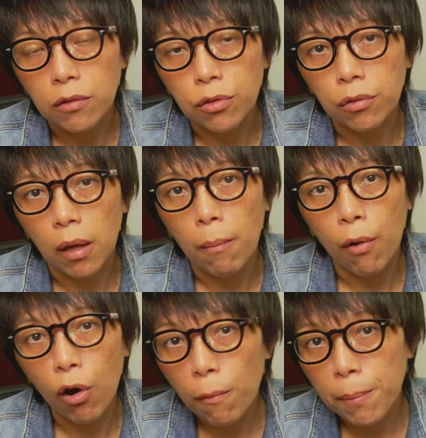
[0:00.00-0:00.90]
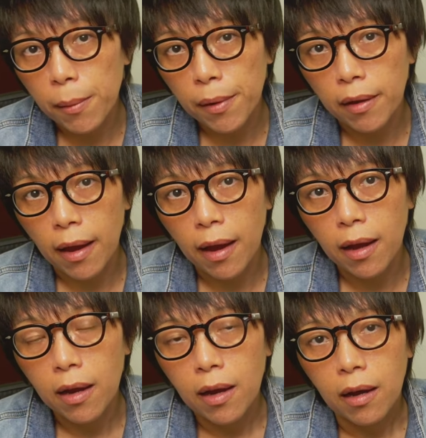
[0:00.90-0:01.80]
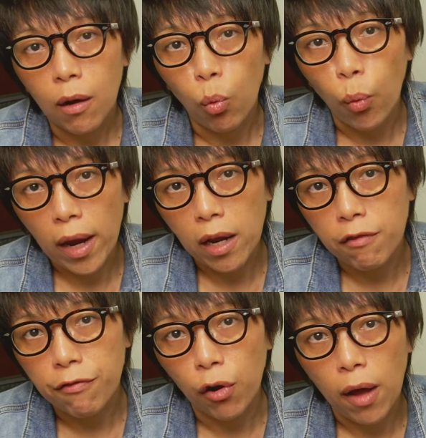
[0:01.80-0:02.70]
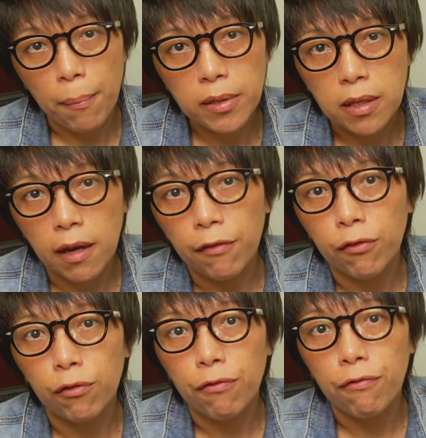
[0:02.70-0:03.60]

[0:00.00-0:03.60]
So there are more people there waiting for Apple staff to